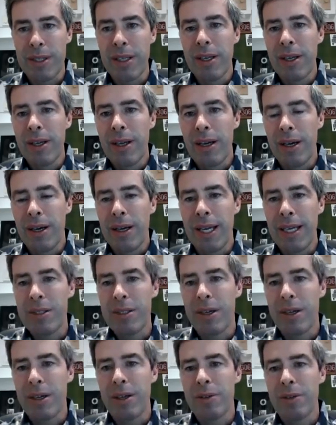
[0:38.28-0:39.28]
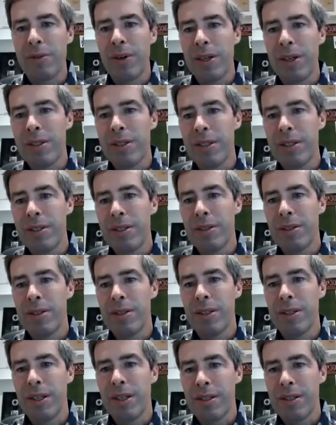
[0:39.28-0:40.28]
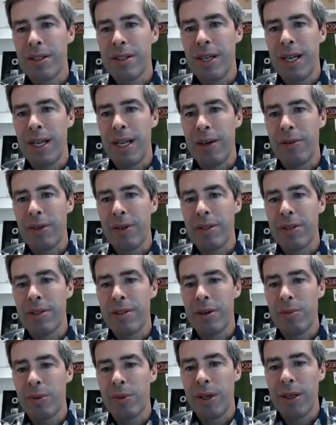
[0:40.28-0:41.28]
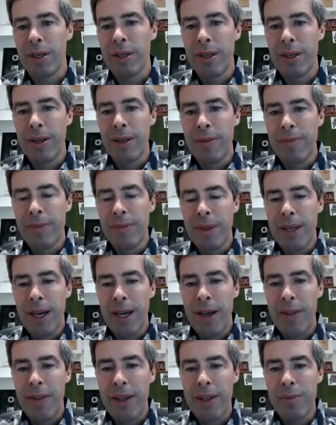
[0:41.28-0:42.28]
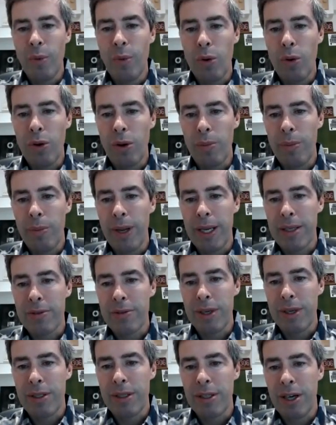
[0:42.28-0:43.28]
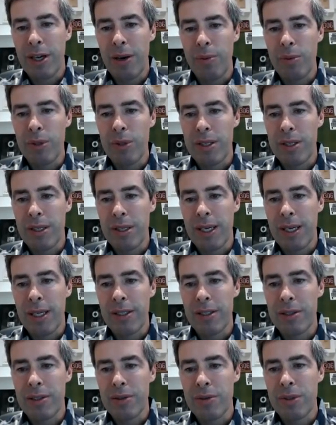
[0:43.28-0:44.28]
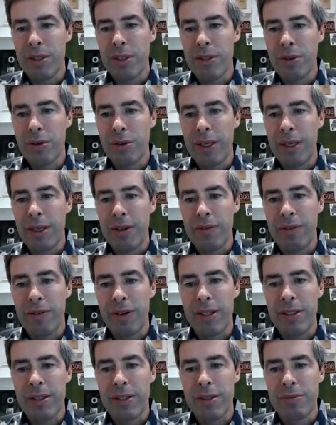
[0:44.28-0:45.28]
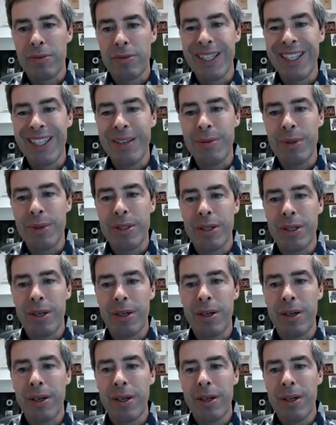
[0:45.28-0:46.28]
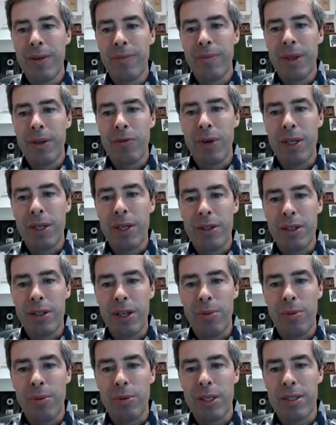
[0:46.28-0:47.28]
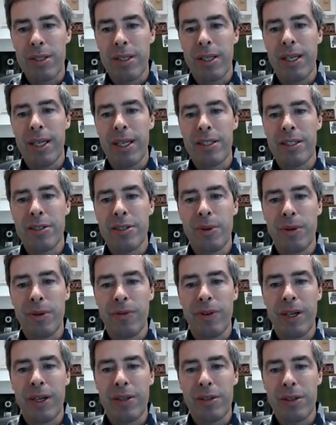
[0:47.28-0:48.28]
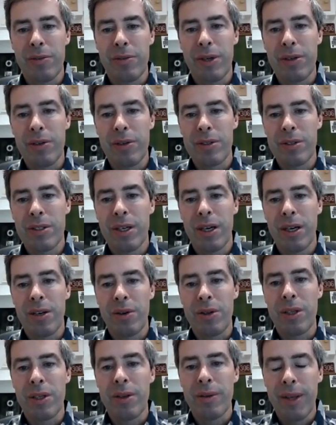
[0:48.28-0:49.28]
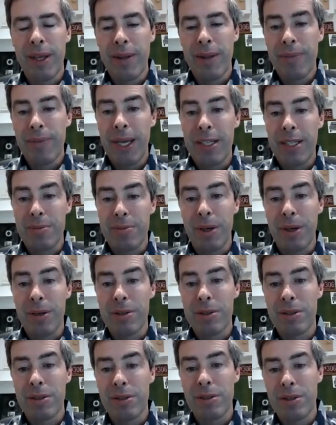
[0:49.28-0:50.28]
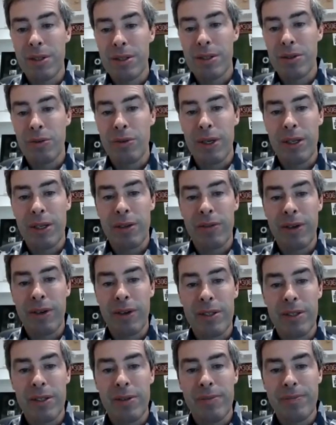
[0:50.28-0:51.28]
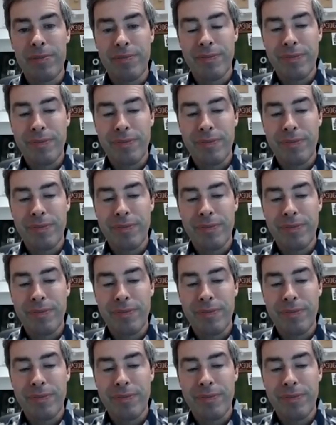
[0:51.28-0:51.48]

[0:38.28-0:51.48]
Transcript: Uh, left wrist arthritis, you can see a SLAC wrist top right. And then the more complex radiocarpal dislocations or distal radius fractures, really, which are radiocarpal dislocations with a fracture of the radius styloid, as opposed to distal radius fracture.